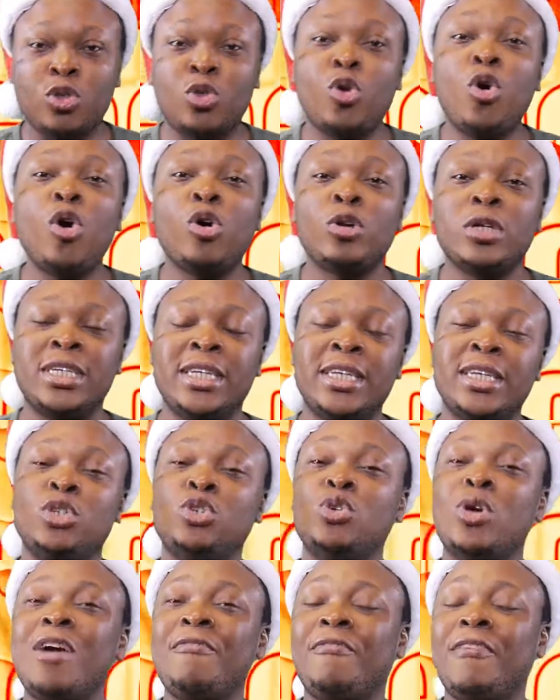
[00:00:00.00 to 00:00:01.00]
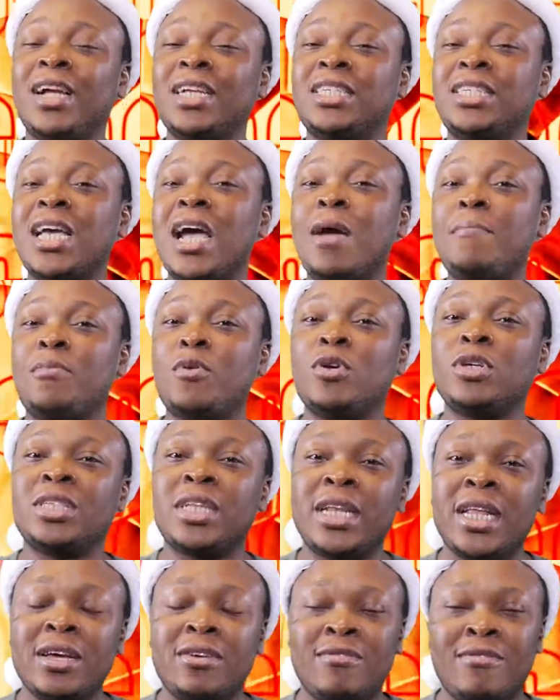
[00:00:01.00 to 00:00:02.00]
to the UEFA
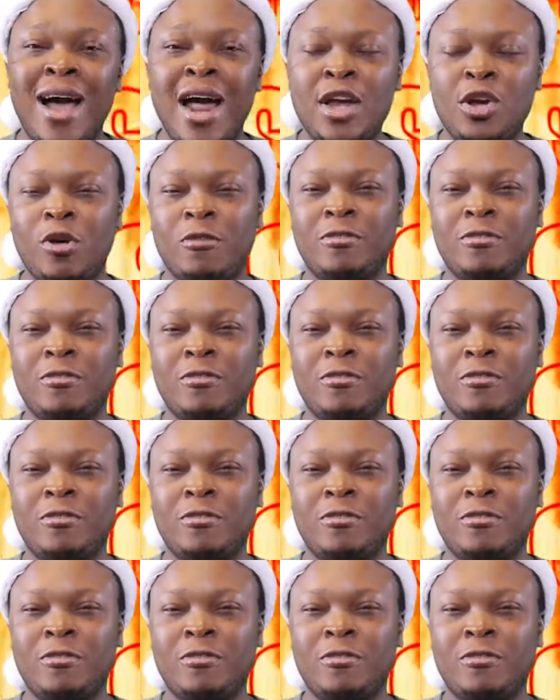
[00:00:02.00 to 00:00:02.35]
Champions League round